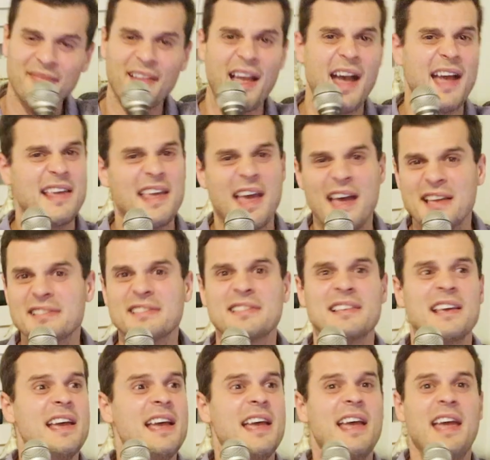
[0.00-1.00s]
I
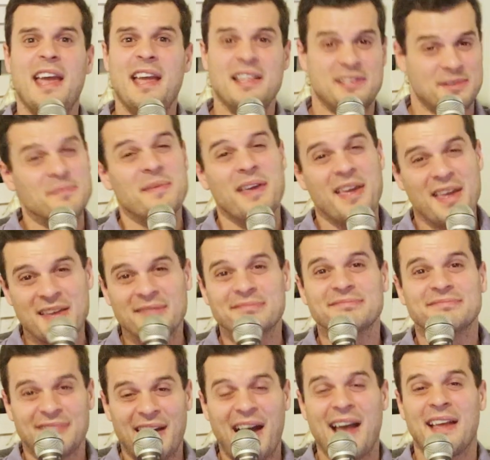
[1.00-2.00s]
guess it's me.
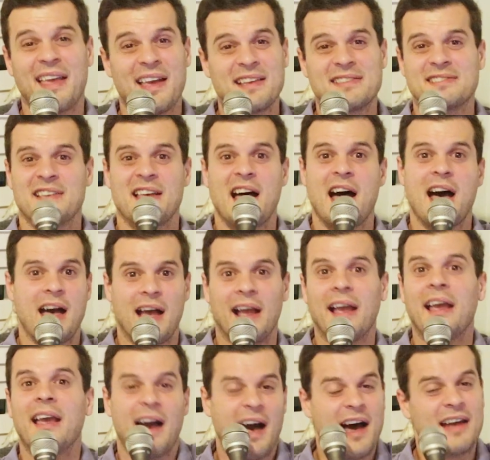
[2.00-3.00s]
I guess
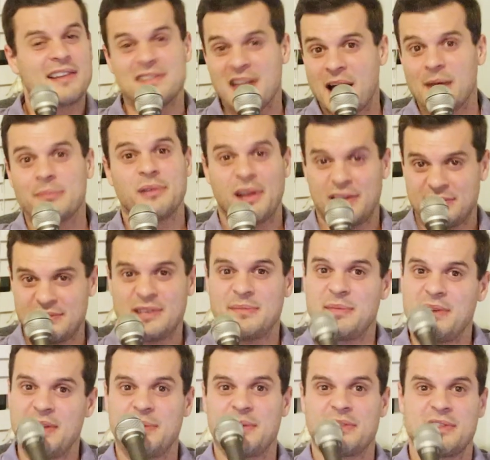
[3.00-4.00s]
God's not blessing
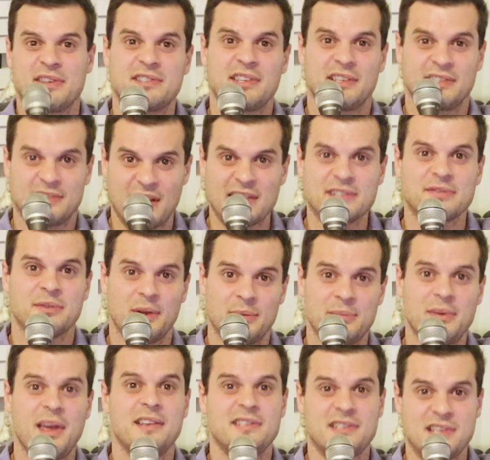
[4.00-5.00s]
me with a successful
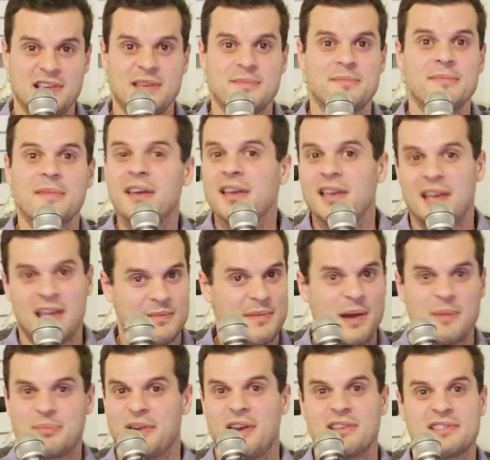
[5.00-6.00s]
NBA team in
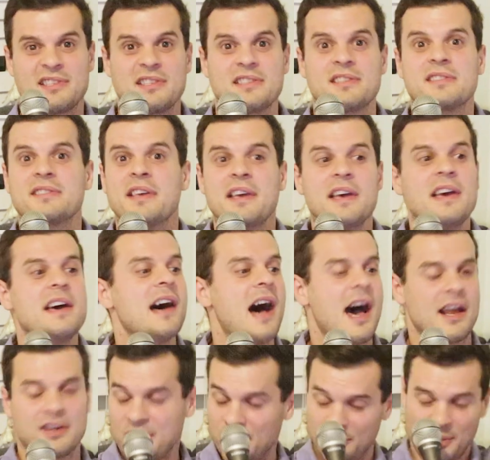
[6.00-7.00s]
my presence.
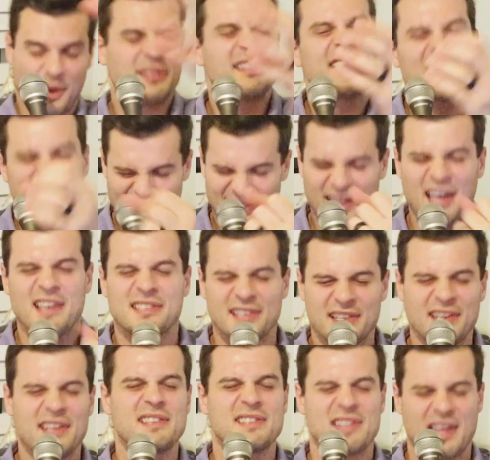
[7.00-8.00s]
I don't know what this
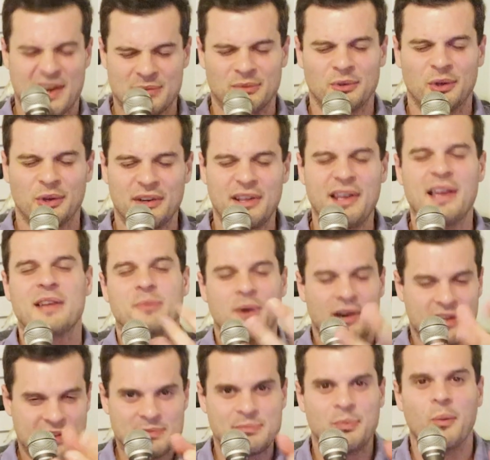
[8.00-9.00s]
lesson is that I'm learning and
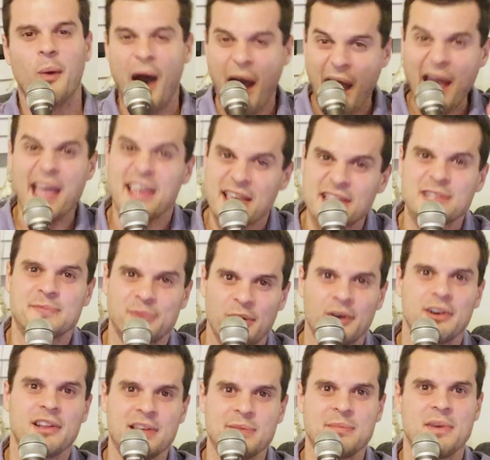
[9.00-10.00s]
why he's
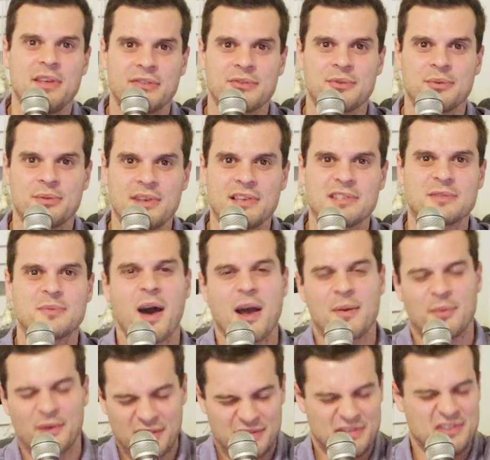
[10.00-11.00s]
putting me through this. Why
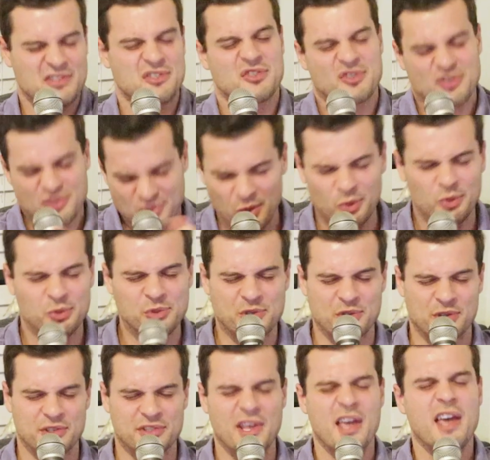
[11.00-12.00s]
one of his
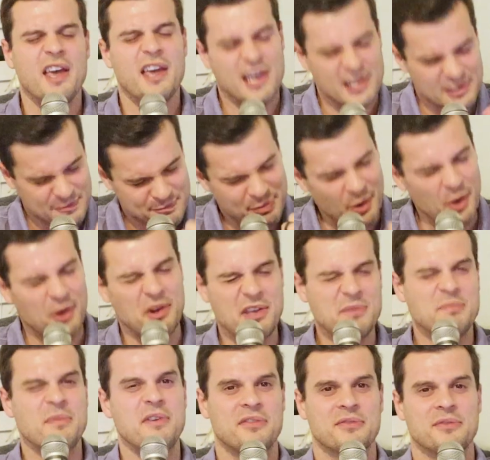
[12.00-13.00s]
soldiers he's
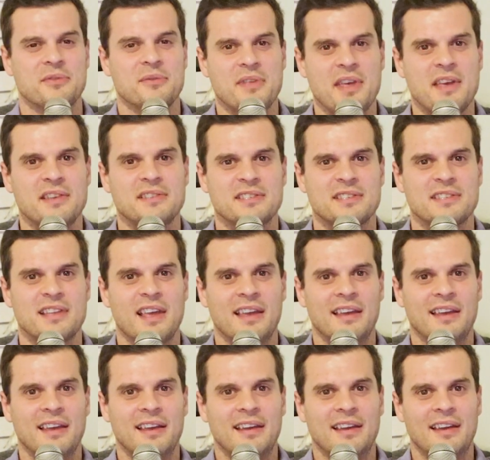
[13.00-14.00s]
putting me through this.
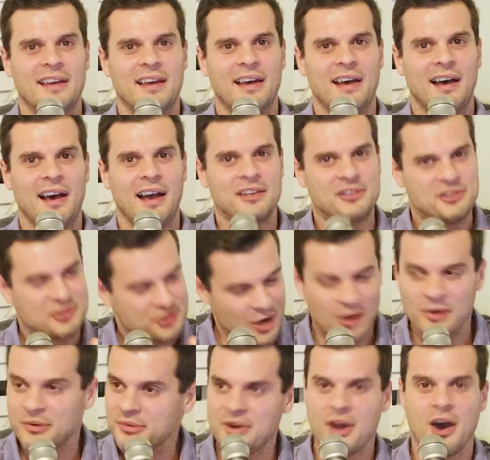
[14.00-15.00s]
I
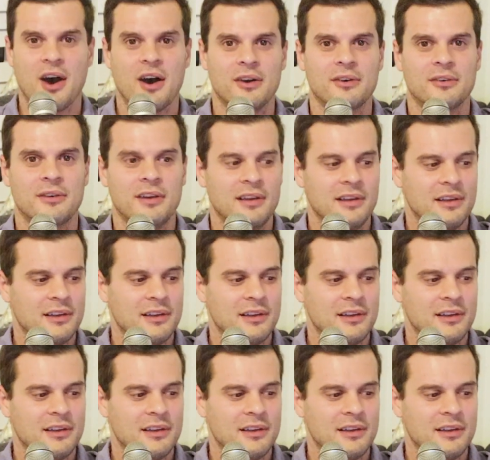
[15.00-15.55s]
don't know.